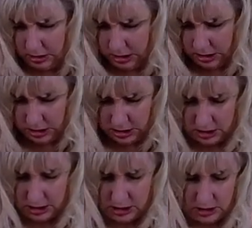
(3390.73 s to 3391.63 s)

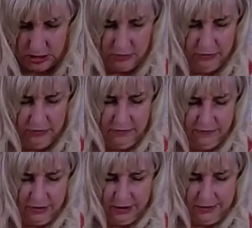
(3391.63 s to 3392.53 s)
Okay, so
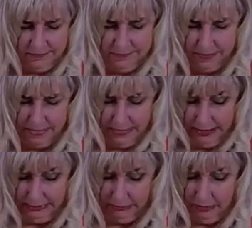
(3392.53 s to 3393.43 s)
far,
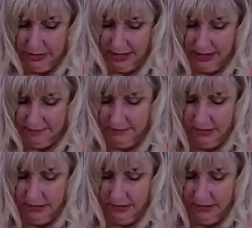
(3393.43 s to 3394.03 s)
this is what we have.